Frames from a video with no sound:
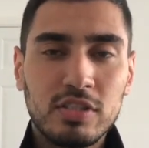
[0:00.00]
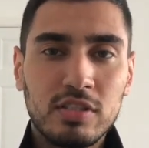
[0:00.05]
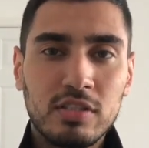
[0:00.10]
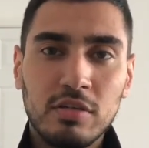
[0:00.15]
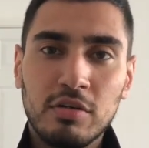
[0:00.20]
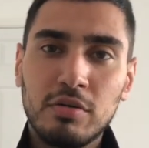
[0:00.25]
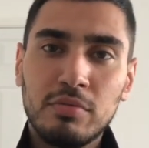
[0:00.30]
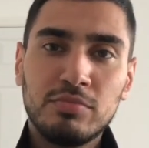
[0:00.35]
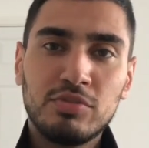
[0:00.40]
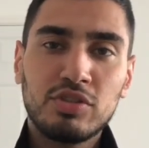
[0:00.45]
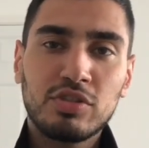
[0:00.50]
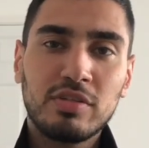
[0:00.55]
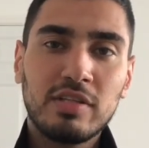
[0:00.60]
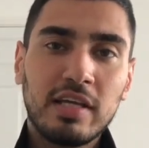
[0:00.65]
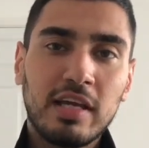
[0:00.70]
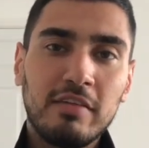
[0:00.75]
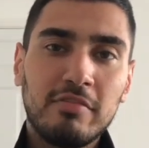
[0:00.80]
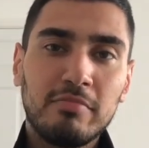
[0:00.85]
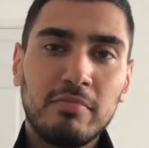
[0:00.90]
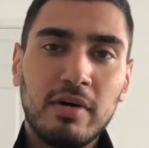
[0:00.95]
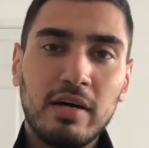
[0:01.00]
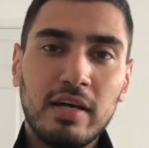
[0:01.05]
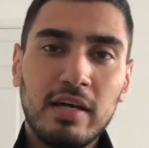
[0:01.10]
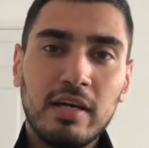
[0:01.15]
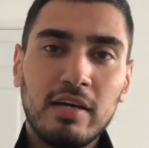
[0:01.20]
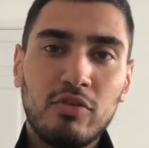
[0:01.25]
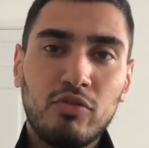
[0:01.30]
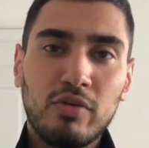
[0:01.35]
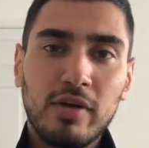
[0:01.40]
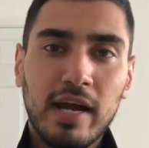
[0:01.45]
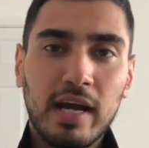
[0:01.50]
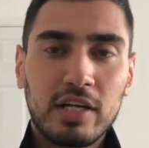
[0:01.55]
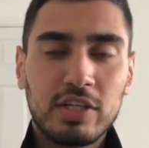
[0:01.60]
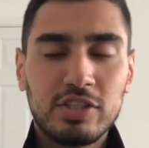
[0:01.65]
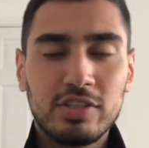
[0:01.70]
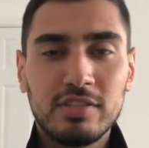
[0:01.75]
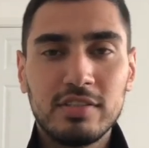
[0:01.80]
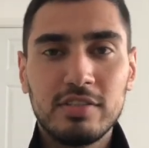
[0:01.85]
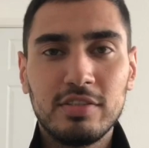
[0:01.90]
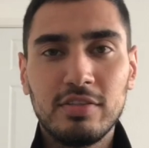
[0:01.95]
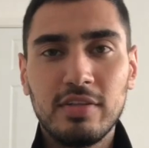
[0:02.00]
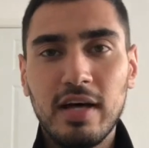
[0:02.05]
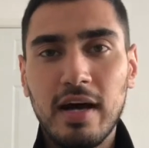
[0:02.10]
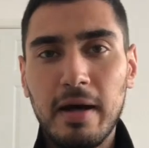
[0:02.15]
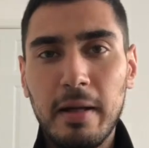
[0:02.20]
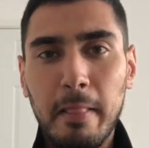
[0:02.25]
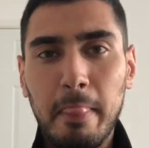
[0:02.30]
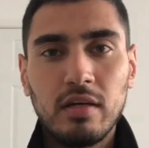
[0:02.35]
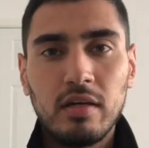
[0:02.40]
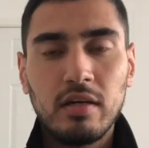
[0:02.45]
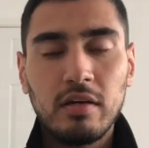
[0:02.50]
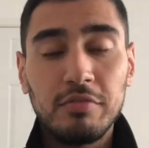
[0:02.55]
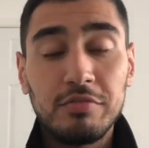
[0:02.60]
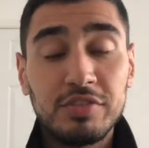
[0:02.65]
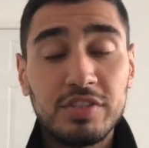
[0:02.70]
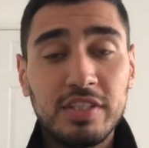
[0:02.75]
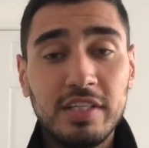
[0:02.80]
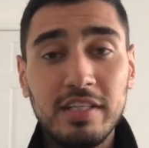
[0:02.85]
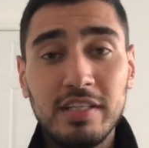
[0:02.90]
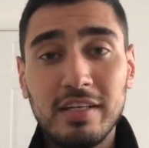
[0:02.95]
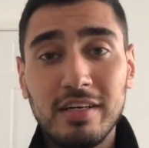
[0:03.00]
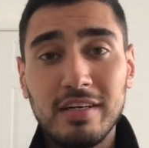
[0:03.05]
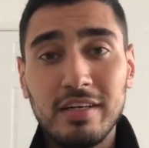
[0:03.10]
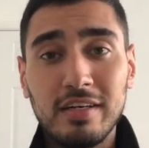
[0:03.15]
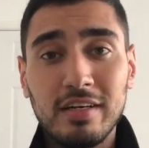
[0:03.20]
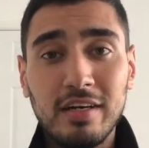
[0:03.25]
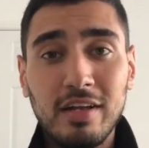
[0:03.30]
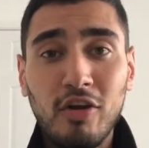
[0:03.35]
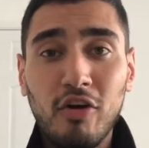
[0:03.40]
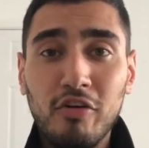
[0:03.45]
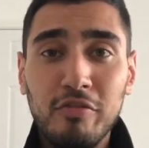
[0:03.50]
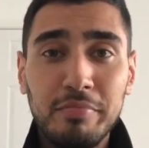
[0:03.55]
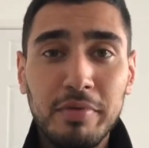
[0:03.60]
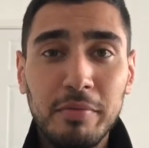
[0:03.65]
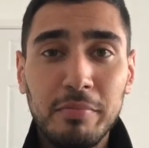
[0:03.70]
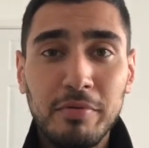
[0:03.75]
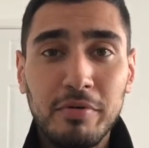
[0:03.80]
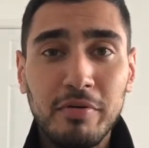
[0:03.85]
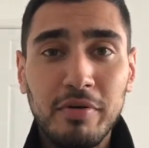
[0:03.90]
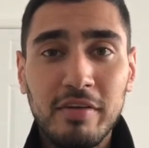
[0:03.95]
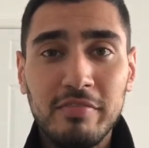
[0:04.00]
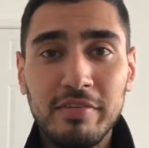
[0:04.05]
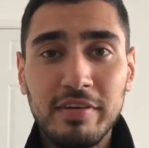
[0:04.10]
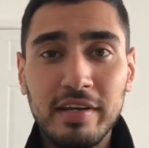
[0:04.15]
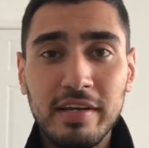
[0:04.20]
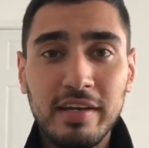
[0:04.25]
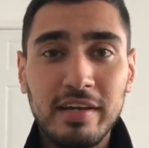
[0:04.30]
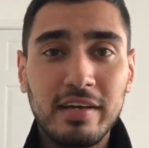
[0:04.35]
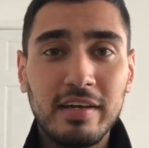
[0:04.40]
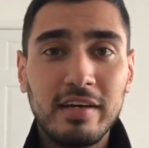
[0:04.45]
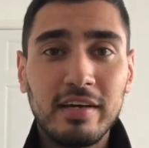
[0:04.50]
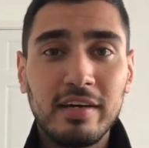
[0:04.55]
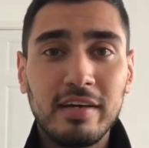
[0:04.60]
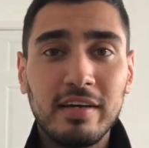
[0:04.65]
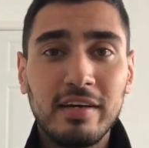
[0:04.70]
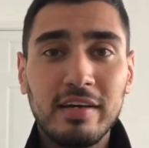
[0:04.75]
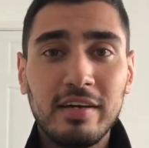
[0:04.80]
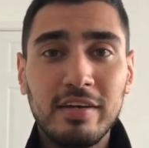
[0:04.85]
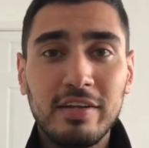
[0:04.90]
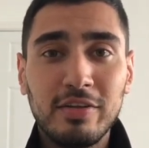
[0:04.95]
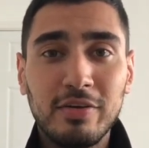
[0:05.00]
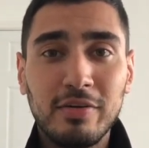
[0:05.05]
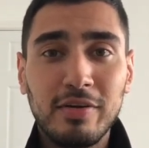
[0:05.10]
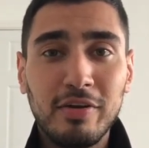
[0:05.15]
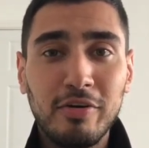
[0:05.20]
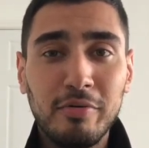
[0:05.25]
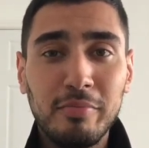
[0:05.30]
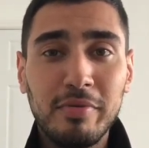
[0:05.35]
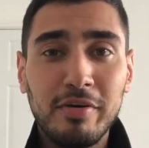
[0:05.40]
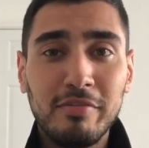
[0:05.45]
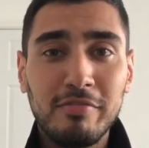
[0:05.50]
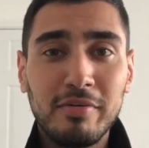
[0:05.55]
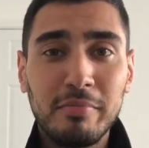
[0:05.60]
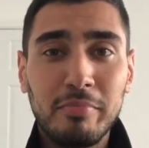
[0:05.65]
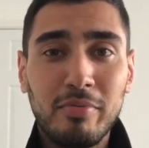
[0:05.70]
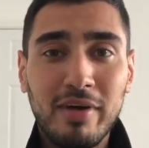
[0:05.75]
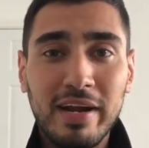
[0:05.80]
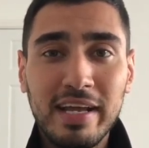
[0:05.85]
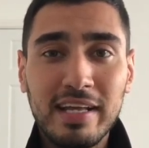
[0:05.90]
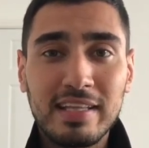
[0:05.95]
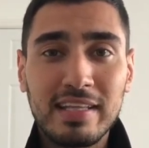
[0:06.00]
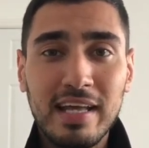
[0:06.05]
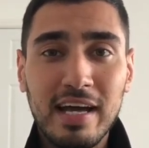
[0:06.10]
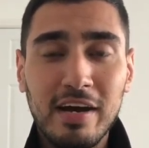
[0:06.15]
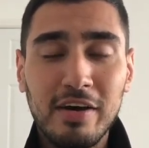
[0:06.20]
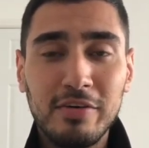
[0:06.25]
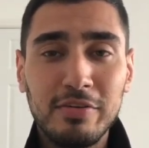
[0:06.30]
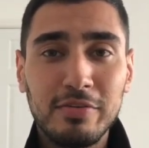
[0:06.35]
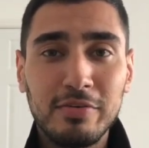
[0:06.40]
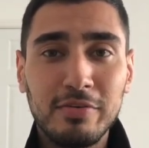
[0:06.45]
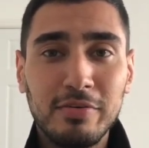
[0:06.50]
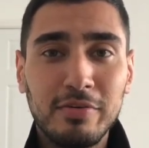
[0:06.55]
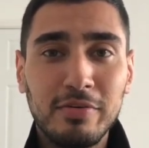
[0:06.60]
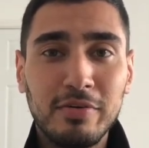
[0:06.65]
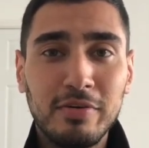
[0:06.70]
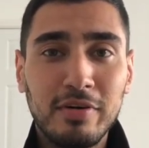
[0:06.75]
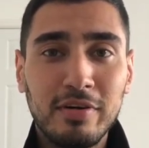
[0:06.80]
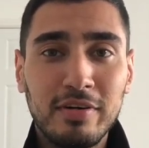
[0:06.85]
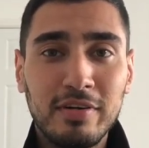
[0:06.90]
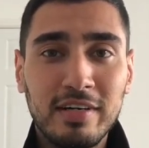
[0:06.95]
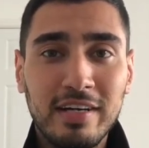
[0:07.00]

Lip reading: So I'm just going to give my reaction to that. I've seen a lot of people having a little bit of a breakdown or